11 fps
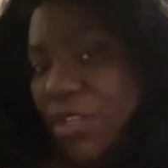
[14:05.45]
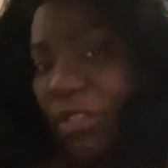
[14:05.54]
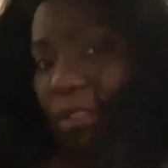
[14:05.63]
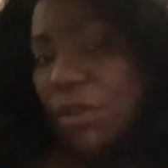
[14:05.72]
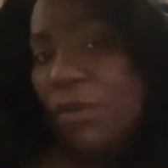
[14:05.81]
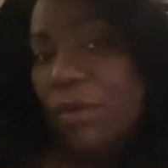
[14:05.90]

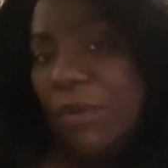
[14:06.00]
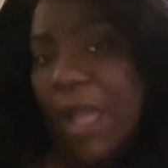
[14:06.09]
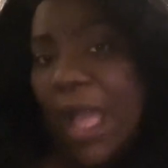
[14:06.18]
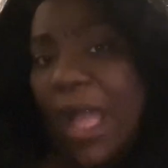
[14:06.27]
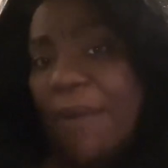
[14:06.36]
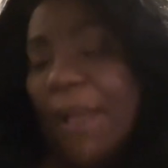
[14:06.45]
So
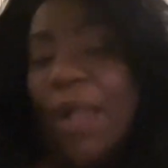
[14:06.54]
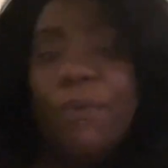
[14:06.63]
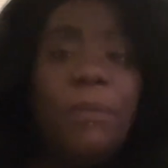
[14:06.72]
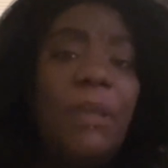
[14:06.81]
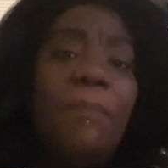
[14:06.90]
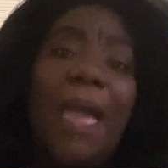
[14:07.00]
um, I will
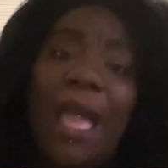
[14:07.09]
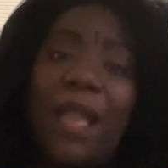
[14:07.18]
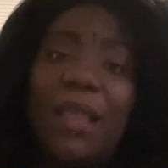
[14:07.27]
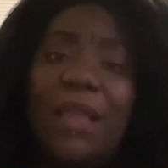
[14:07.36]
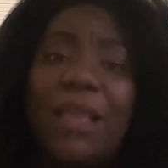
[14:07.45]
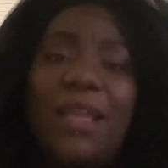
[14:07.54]
be back
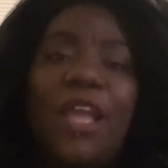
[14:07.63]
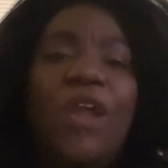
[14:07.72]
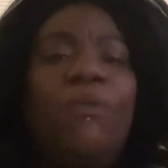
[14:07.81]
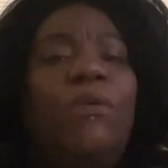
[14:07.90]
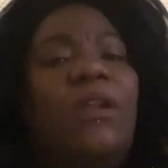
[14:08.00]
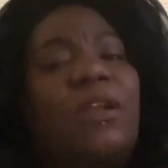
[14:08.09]

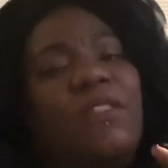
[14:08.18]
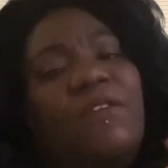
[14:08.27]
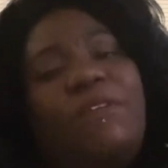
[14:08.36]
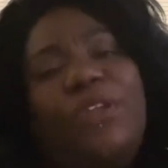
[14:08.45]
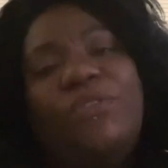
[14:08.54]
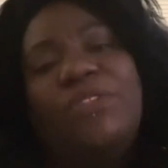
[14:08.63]
with another
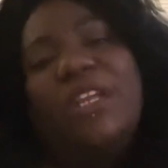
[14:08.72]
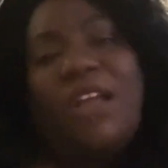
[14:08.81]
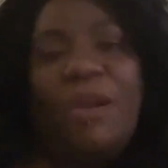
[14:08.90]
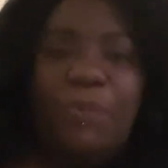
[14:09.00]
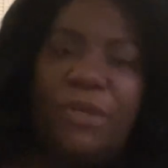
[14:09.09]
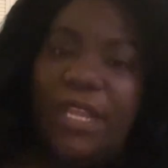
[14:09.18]
video in a
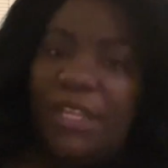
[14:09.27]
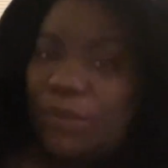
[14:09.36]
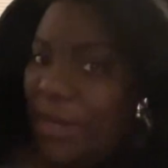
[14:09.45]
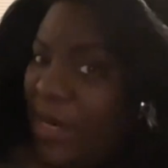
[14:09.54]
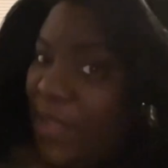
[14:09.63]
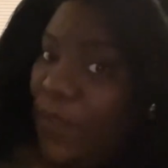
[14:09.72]
couple days
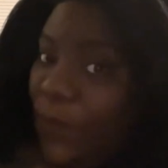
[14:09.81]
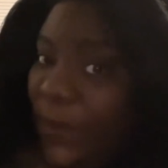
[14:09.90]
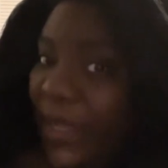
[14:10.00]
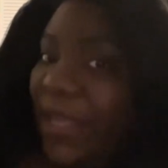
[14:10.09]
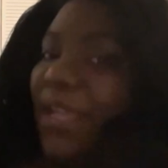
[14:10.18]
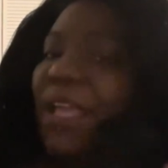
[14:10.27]
with another
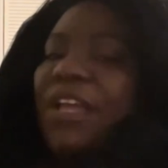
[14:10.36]
wig.